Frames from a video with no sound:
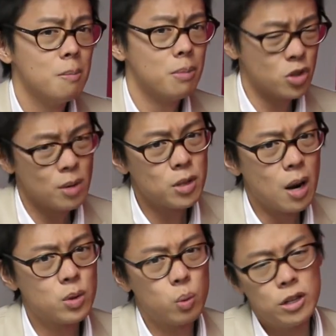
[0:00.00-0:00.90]
But
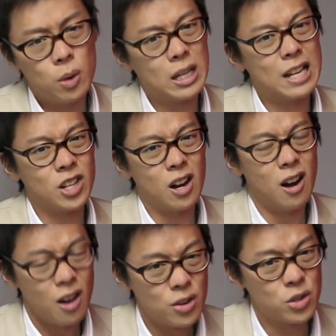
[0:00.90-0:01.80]
sometimes we don't get to
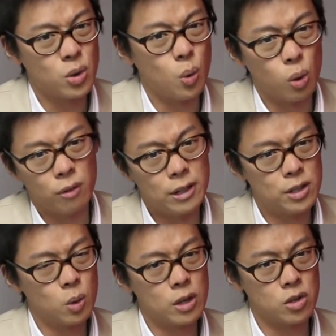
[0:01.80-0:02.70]
answer all of these
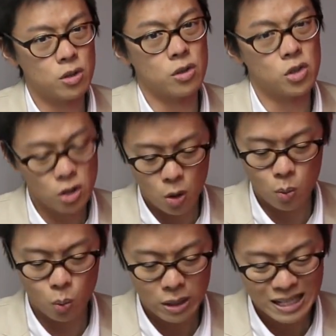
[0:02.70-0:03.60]
questions, so
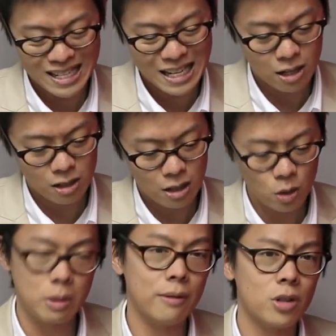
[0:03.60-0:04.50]
we're going to take a
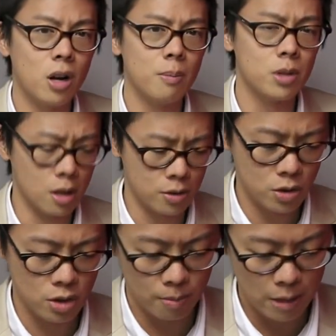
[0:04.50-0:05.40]
little bit of time to answer
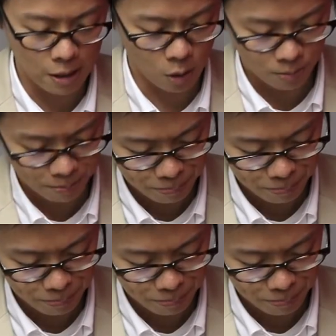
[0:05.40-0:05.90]
some now.